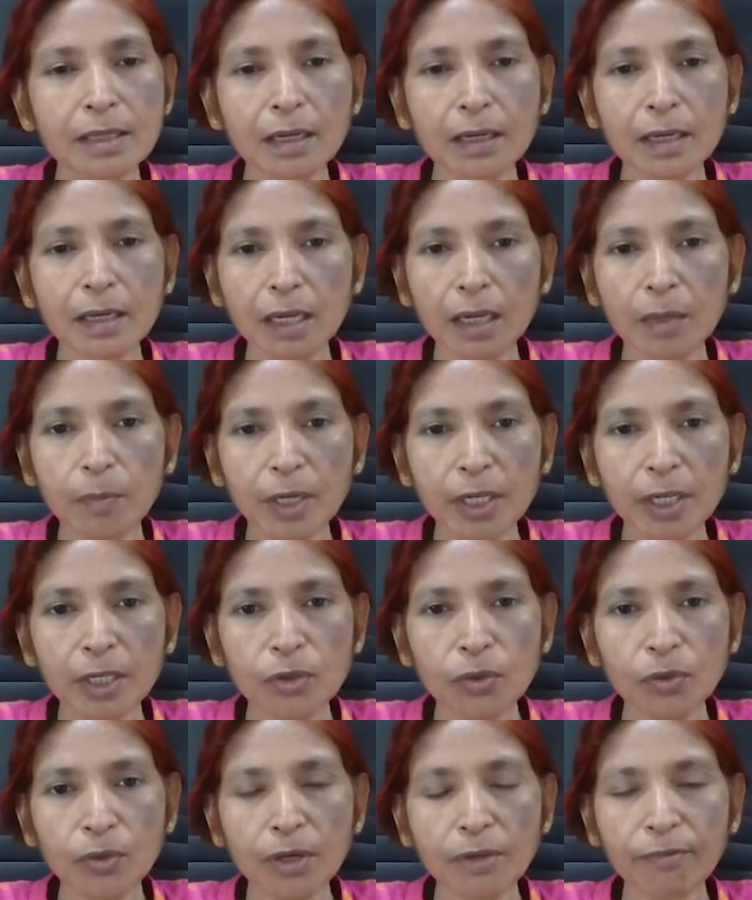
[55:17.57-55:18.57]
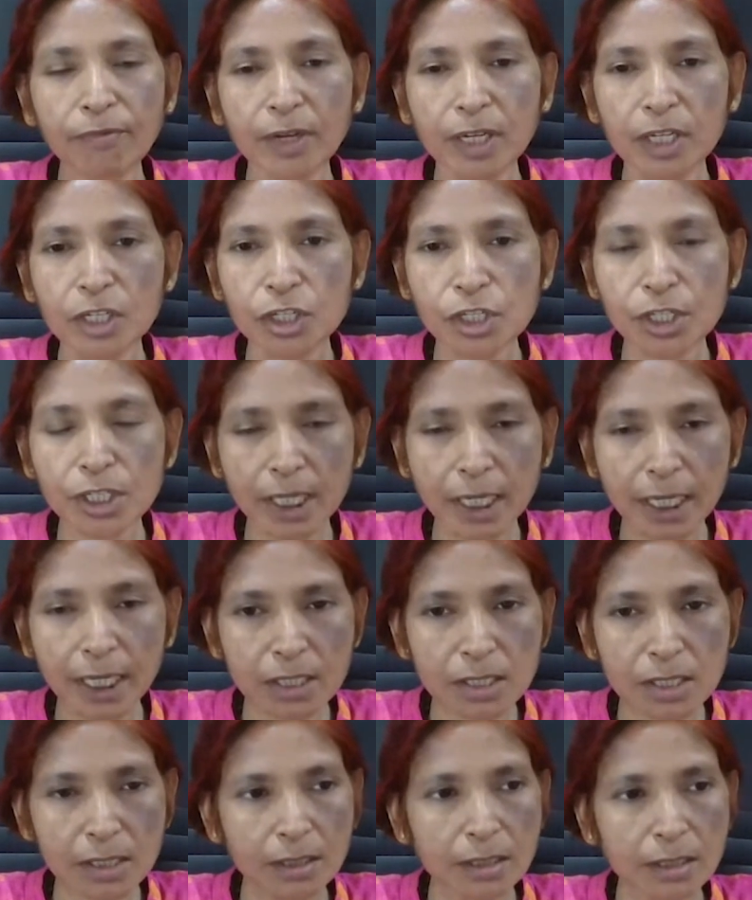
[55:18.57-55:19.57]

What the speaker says: are able to differentiate